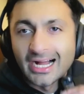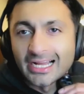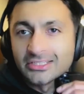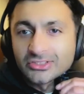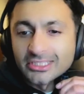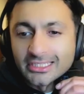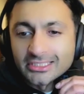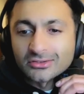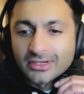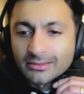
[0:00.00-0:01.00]
I used to
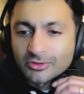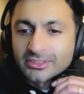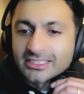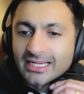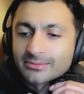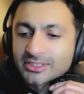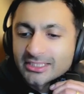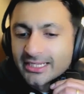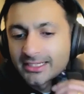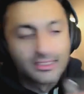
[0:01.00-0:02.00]
Instagram three times a
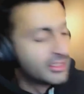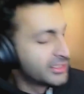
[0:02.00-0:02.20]
day.